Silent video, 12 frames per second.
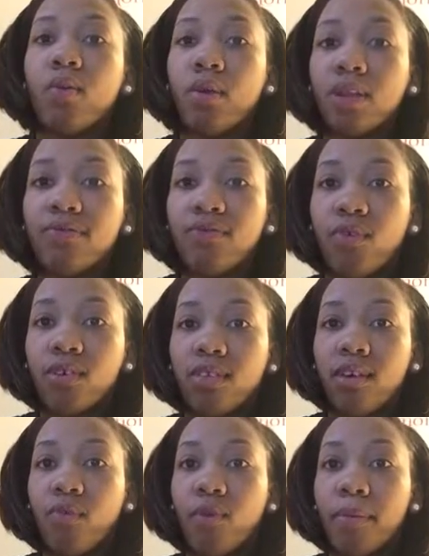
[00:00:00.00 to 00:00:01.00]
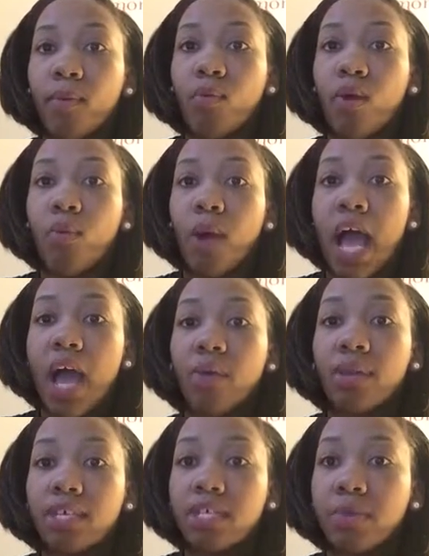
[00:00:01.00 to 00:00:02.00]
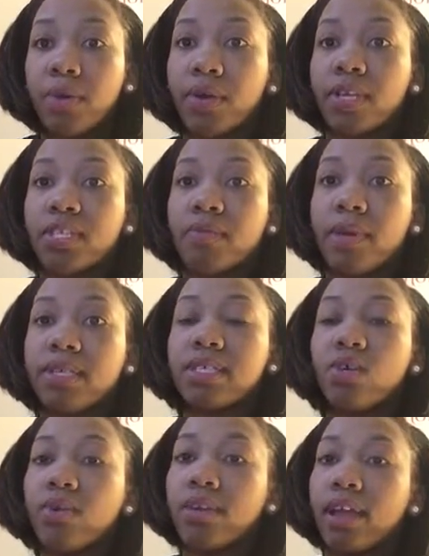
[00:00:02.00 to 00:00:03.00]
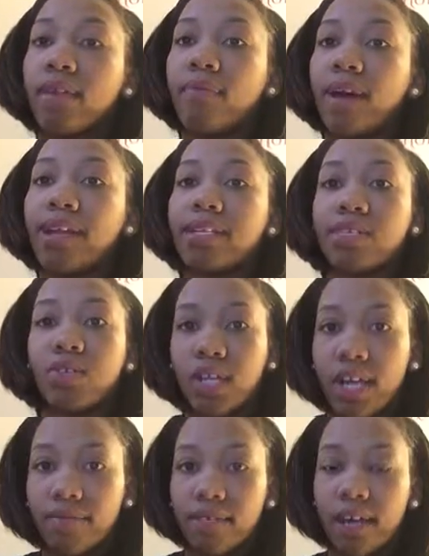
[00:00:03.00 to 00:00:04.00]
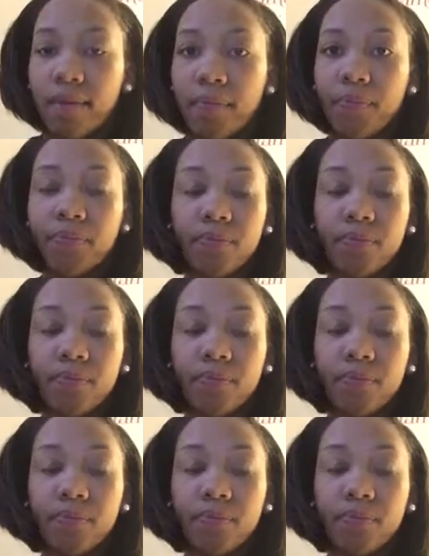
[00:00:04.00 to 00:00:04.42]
1/4 of women worldwide will experience domestic or dating violence in their lifetime.